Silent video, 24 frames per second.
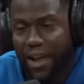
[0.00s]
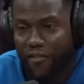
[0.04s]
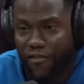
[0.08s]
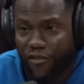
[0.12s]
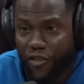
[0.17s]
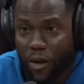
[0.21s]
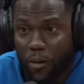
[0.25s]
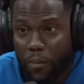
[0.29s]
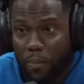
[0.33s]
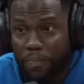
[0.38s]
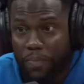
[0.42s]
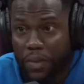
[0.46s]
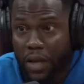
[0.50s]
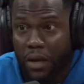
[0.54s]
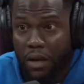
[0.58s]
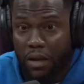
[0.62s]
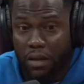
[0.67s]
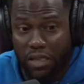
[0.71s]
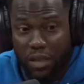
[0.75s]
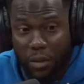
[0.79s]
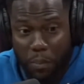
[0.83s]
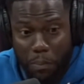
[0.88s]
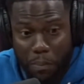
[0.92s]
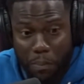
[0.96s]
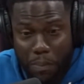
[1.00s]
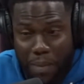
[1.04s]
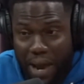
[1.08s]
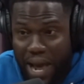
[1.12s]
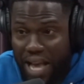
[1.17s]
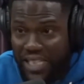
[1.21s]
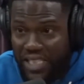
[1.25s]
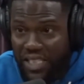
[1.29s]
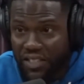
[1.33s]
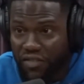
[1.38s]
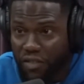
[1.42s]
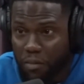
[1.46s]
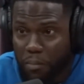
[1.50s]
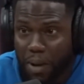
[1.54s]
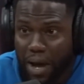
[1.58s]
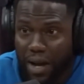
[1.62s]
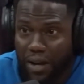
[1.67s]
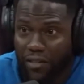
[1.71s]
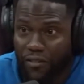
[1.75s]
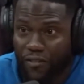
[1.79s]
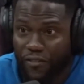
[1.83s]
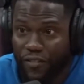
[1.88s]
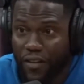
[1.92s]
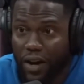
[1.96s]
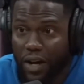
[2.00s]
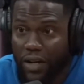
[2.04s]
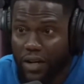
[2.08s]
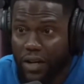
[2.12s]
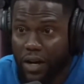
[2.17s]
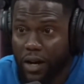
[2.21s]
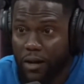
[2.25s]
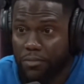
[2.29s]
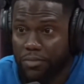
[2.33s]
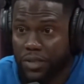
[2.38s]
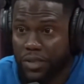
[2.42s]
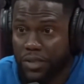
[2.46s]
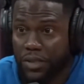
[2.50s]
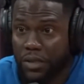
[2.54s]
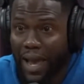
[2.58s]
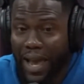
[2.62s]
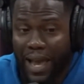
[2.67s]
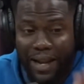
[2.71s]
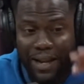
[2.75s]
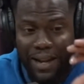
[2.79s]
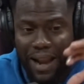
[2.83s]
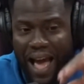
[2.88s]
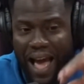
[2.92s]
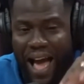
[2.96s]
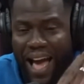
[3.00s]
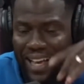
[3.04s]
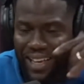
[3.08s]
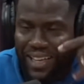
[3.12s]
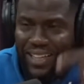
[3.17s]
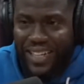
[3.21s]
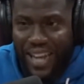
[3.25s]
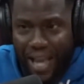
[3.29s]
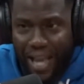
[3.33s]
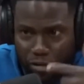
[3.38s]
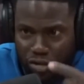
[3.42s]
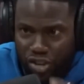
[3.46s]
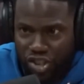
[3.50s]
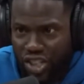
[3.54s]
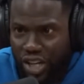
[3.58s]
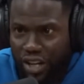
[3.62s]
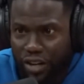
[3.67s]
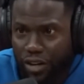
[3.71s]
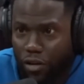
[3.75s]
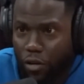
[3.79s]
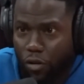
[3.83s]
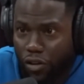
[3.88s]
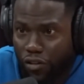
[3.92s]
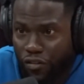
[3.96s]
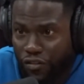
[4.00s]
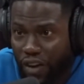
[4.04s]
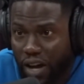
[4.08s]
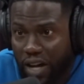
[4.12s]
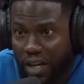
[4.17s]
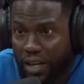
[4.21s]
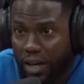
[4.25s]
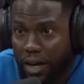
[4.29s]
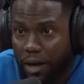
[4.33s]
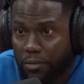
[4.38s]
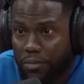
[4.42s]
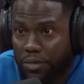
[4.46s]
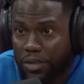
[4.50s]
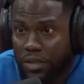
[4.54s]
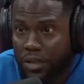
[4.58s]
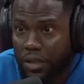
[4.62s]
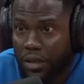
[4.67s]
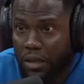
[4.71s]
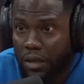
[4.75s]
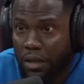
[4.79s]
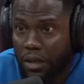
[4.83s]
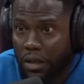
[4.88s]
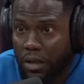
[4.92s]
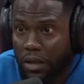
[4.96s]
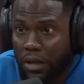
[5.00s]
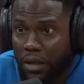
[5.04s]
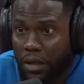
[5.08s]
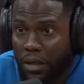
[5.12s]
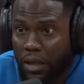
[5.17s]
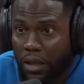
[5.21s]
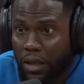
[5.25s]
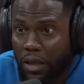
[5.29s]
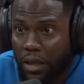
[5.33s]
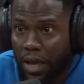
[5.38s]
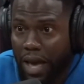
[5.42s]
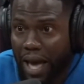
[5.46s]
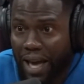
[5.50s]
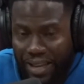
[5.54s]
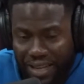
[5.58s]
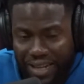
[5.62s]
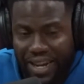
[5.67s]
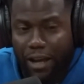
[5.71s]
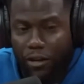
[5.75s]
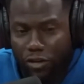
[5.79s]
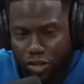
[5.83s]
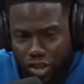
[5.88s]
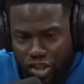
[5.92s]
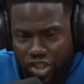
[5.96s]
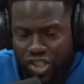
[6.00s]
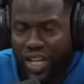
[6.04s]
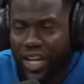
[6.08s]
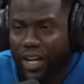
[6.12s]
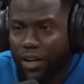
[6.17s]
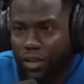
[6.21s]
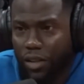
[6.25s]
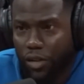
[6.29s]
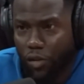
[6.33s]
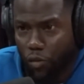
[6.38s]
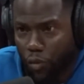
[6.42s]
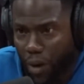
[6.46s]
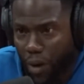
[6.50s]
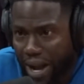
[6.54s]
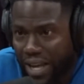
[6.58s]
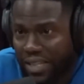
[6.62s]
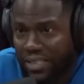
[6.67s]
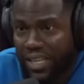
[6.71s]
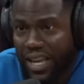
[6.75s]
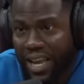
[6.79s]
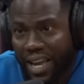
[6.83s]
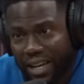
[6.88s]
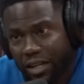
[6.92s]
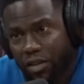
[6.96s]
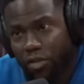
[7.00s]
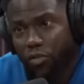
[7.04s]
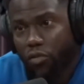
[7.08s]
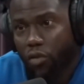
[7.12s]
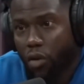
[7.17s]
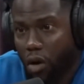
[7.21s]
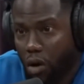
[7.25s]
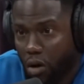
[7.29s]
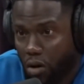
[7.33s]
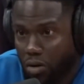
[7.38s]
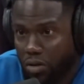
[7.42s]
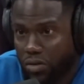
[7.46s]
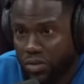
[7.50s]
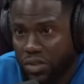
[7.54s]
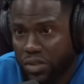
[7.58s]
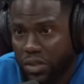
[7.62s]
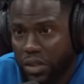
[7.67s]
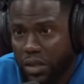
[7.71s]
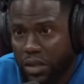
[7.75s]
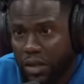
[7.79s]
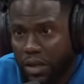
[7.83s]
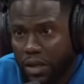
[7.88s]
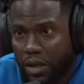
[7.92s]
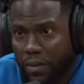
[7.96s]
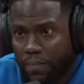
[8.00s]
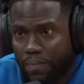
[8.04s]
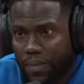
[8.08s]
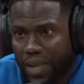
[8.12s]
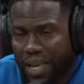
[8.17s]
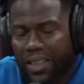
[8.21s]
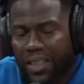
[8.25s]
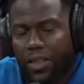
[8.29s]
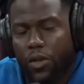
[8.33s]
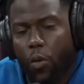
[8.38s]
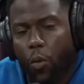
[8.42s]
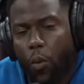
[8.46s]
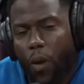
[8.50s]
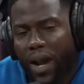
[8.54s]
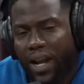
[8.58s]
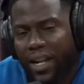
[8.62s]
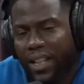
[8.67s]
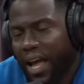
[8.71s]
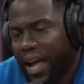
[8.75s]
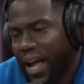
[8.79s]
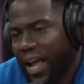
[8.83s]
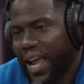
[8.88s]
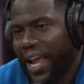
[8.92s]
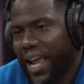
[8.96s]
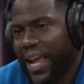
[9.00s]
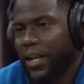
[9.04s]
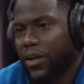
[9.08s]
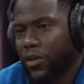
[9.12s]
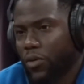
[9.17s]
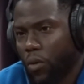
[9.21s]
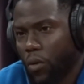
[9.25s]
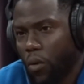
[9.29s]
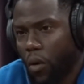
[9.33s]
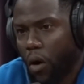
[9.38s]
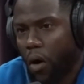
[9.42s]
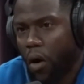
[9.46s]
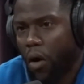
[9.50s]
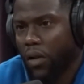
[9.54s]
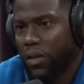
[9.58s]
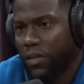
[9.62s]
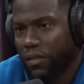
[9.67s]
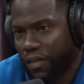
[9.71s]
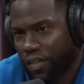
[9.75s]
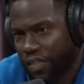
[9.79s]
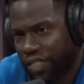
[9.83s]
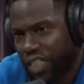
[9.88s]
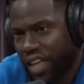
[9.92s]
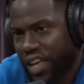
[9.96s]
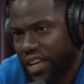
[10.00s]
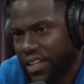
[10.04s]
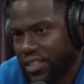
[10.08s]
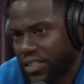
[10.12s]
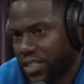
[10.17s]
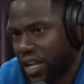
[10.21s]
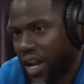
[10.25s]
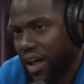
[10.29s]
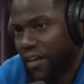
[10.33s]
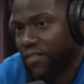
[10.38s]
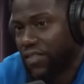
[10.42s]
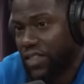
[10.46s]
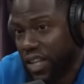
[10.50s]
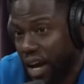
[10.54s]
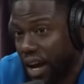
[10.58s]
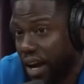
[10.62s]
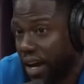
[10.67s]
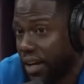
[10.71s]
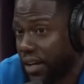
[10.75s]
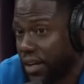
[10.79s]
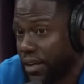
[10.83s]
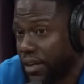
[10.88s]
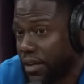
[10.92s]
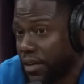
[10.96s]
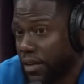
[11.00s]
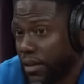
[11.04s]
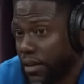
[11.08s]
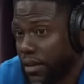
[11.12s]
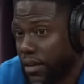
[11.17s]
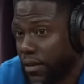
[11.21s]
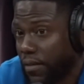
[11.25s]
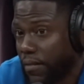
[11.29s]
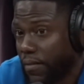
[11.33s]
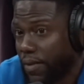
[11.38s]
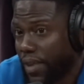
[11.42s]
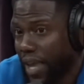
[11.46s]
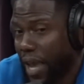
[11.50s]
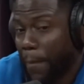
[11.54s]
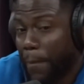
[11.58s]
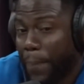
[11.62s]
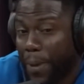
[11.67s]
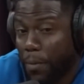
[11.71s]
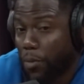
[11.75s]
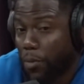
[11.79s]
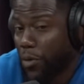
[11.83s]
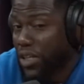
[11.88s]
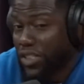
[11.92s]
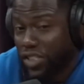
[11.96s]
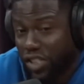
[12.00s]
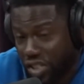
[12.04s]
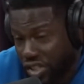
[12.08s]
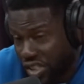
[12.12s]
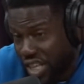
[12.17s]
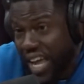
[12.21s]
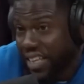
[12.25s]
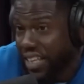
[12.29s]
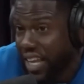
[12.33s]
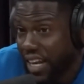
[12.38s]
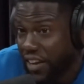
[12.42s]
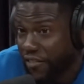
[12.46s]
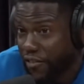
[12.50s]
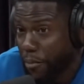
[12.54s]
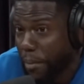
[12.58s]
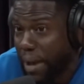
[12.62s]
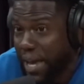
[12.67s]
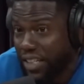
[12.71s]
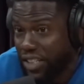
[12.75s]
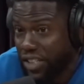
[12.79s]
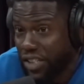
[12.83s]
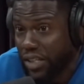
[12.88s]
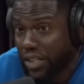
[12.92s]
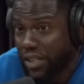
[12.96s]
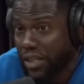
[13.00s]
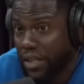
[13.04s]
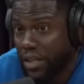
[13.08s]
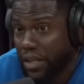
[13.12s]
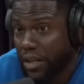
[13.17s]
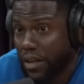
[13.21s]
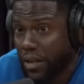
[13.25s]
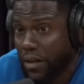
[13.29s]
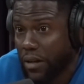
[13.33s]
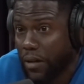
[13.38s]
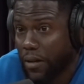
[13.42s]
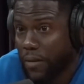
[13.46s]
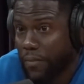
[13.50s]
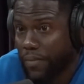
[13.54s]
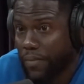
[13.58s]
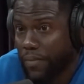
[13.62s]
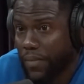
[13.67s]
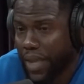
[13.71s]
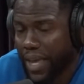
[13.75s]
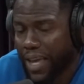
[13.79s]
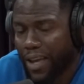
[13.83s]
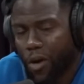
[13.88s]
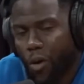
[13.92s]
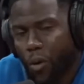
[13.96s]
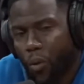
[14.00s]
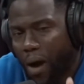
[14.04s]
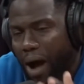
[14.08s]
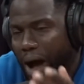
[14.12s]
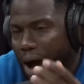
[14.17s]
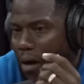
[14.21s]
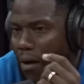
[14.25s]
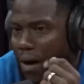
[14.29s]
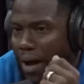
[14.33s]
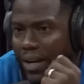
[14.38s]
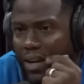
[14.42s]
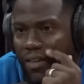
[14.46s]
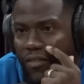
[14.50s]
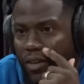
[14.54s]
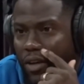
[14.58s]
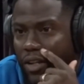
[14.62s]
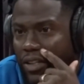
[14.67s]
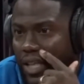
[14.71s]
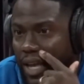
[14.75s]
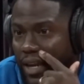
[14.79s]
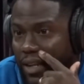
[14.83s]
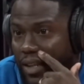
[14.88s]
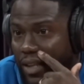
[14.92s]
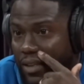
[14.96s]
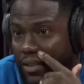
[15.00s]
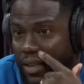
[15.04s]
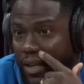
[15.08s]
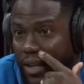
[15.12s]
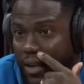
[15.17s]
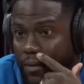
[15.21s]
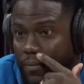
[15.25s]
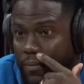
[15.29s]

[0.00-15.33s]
from the massive amount of fuck-ups. And I can now share those fuck-ups. I can now share the rights and the wrongs and the way that I handle all of the things that I've done. And people can just take that information and go, wow, I never looked at it like that.